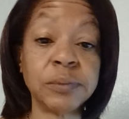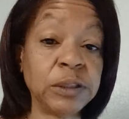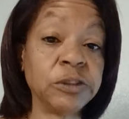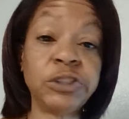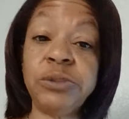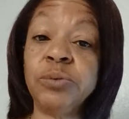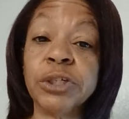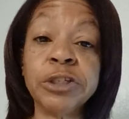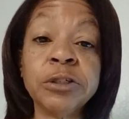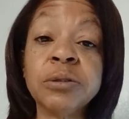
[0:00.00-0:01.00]
And she
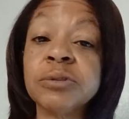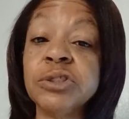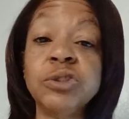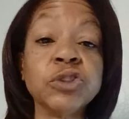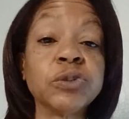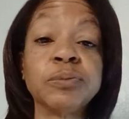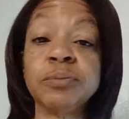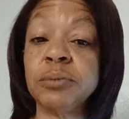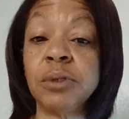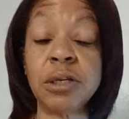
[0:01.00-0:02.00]
real. She just
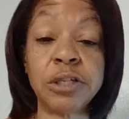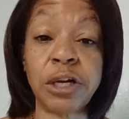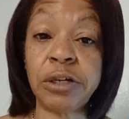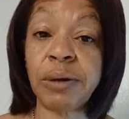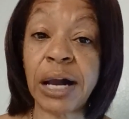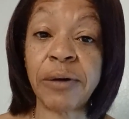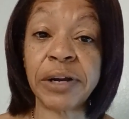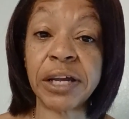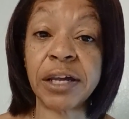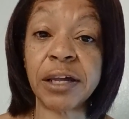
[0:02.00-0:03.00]
tell you how it
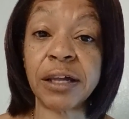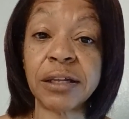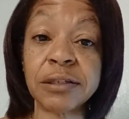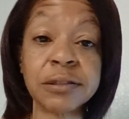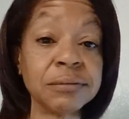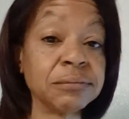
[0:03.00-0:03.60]
is.